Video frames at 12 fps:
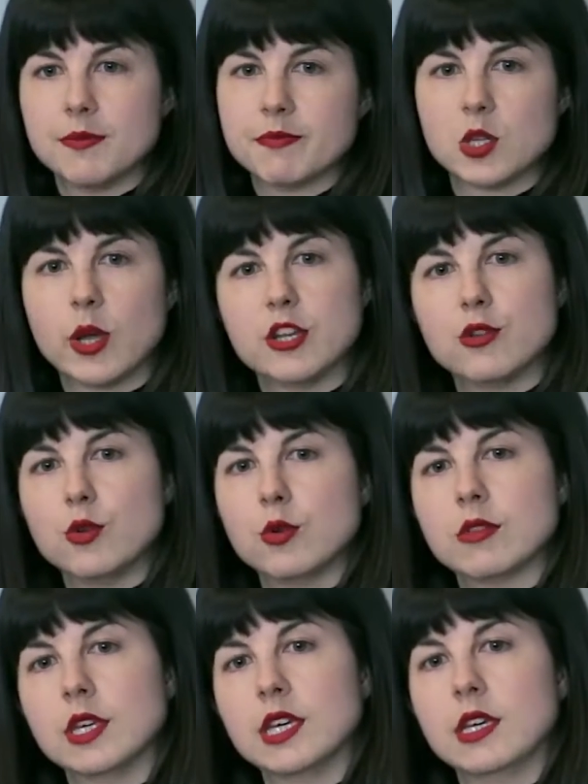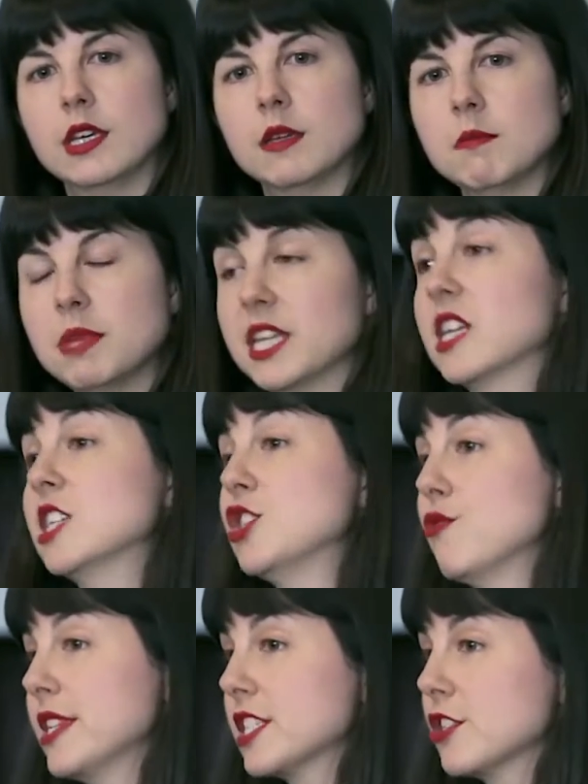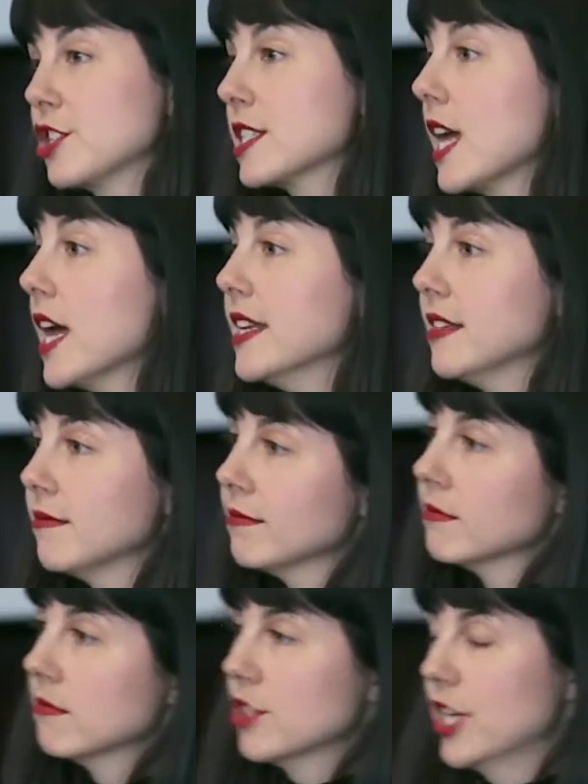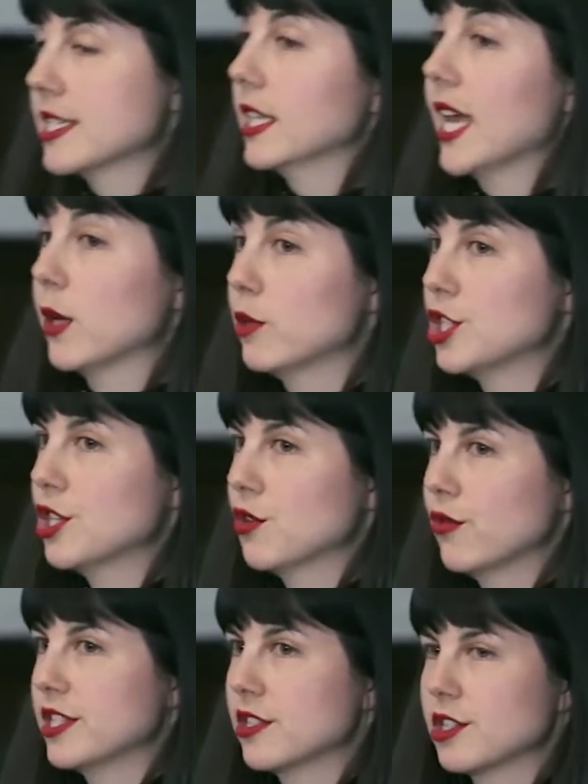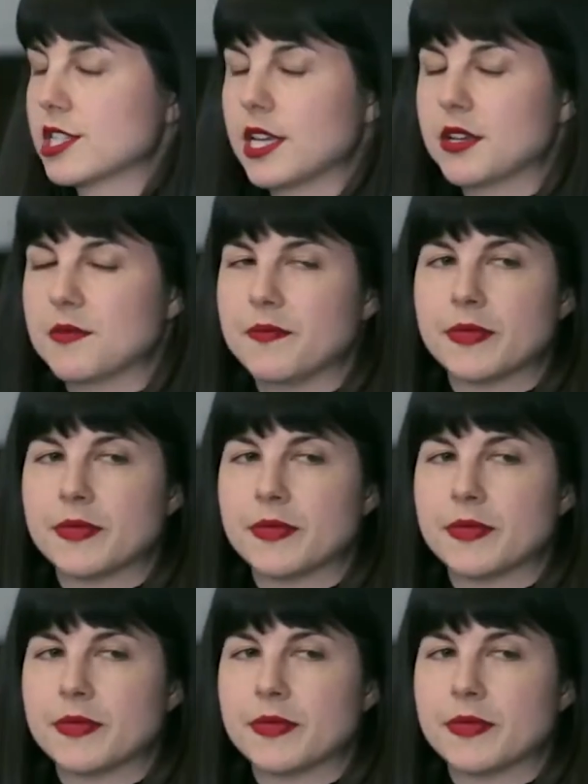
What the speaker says: So I do the pedagogy research side. She does the language research side.